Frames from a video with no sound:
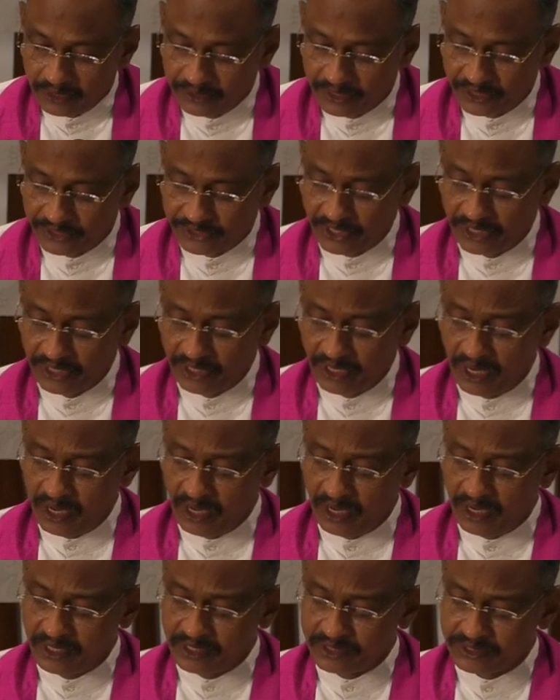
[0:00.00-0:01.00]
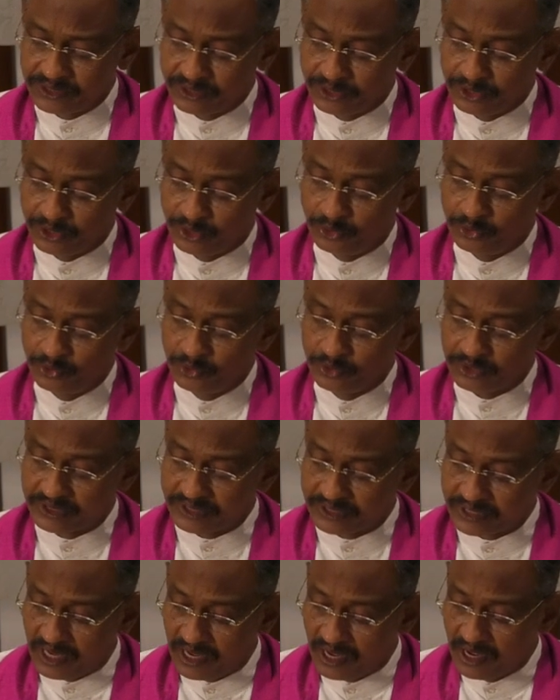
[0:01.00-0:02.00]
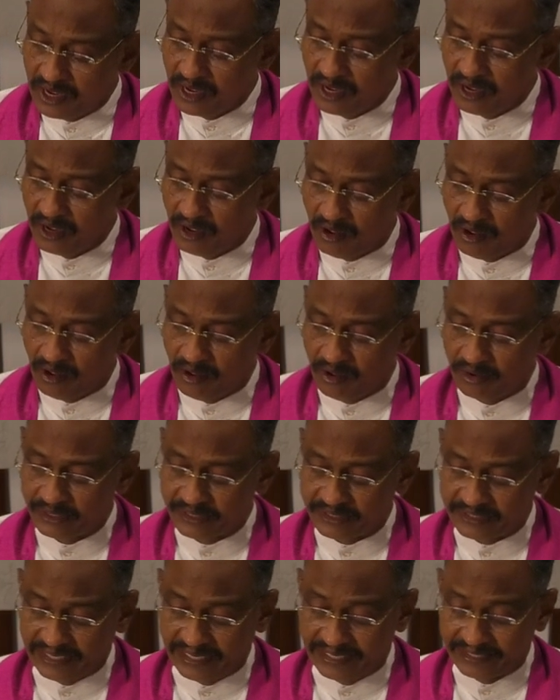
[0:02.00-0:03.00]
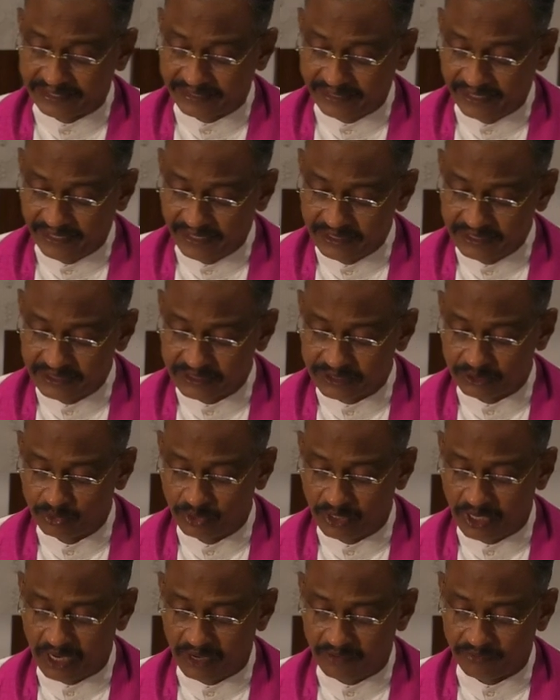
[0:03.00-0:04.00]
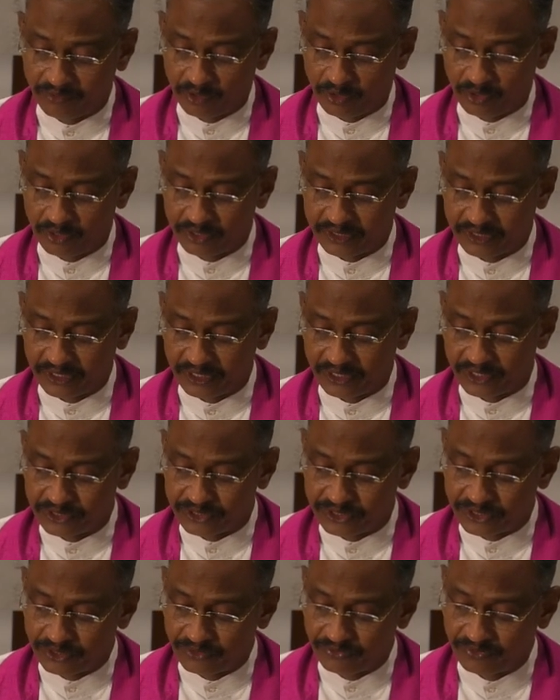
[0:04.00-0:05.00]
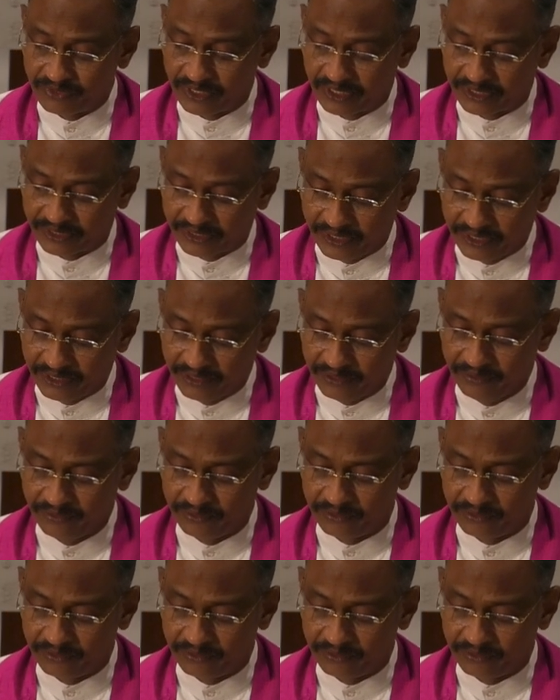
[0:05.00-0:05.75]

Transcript: The ten hands you saw are ten kings who have not yet received a king